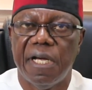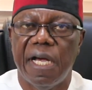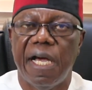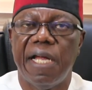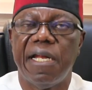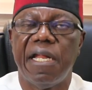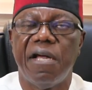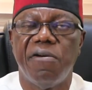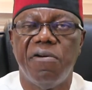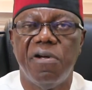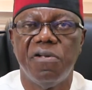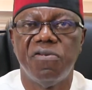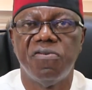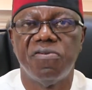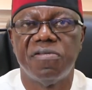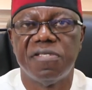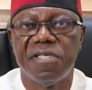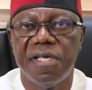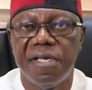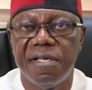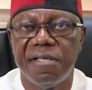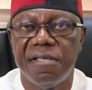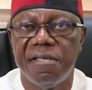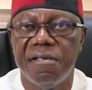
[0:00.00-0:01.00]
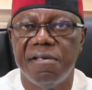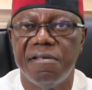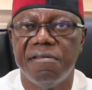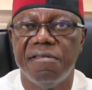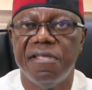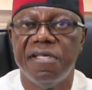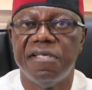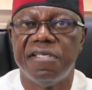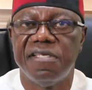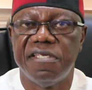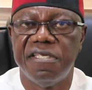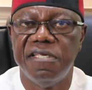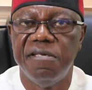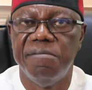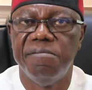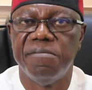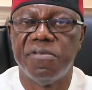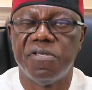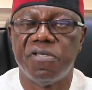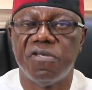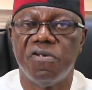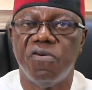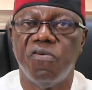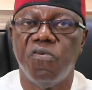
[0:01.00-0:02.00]
And I want to take the
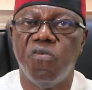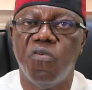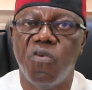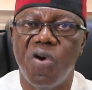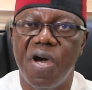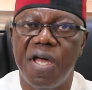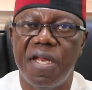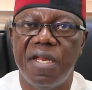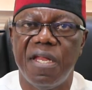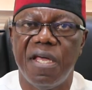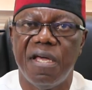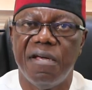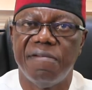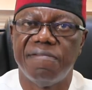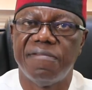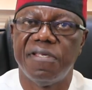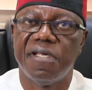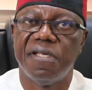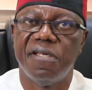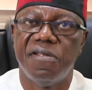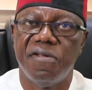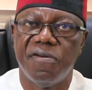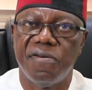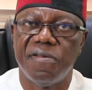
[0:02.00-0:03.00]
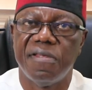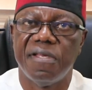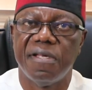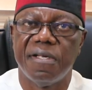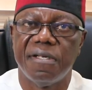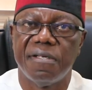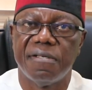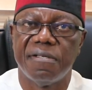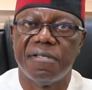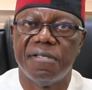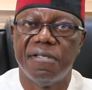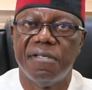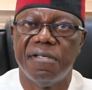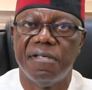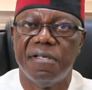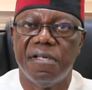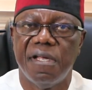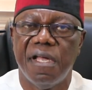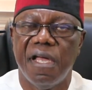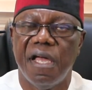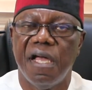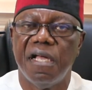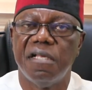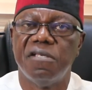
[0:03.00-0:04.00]
teams one after the other
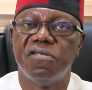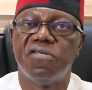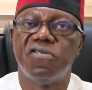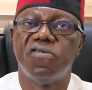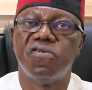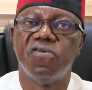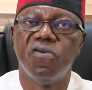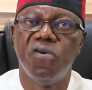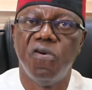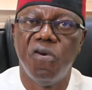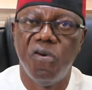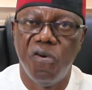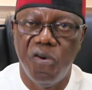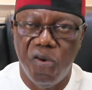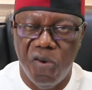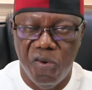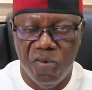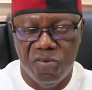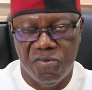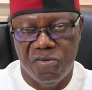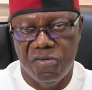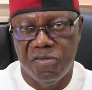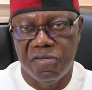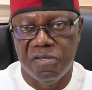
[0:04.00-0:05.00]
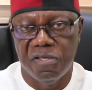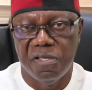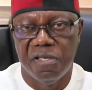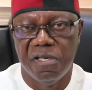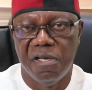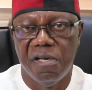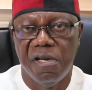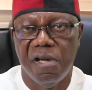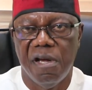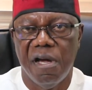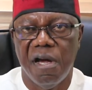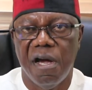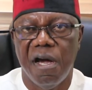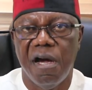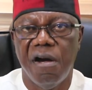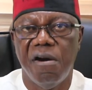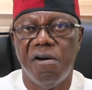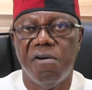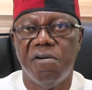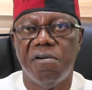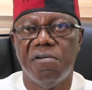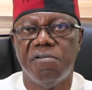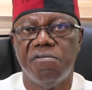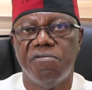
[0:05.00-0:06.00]
and show us
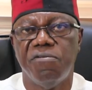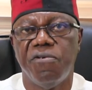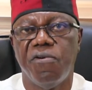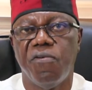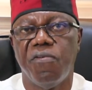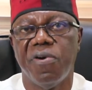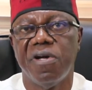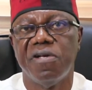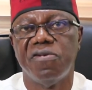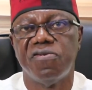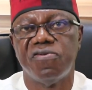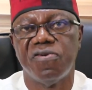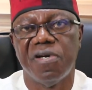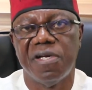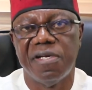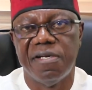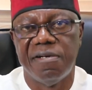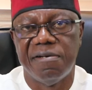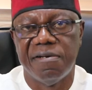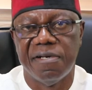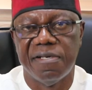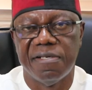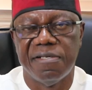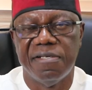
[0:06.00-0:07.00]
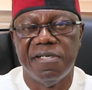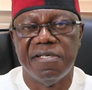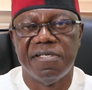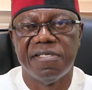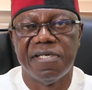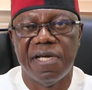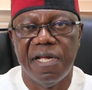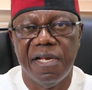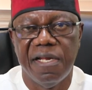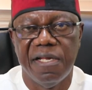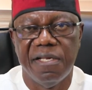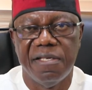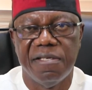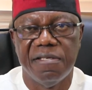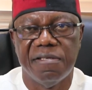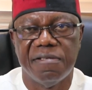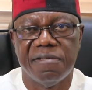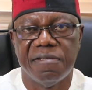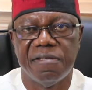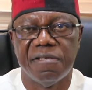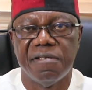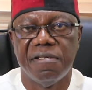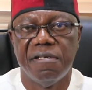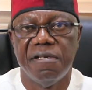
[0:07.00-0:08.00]
how we want to address the
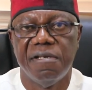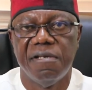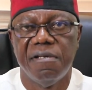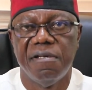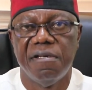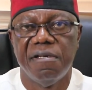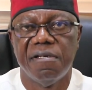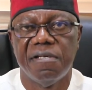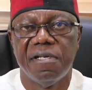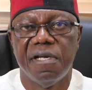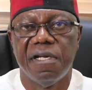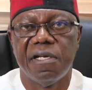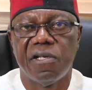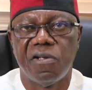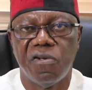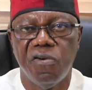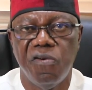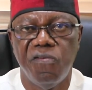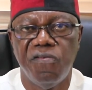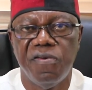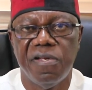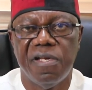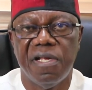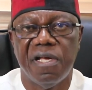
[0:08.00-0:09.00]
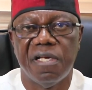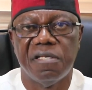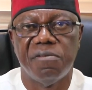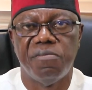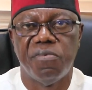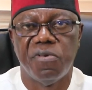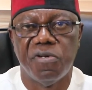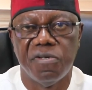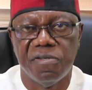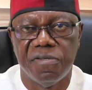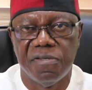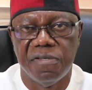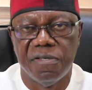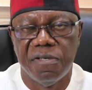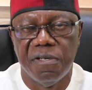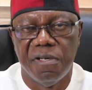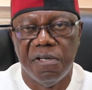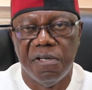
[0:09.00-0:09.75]
challenges that COVID has brought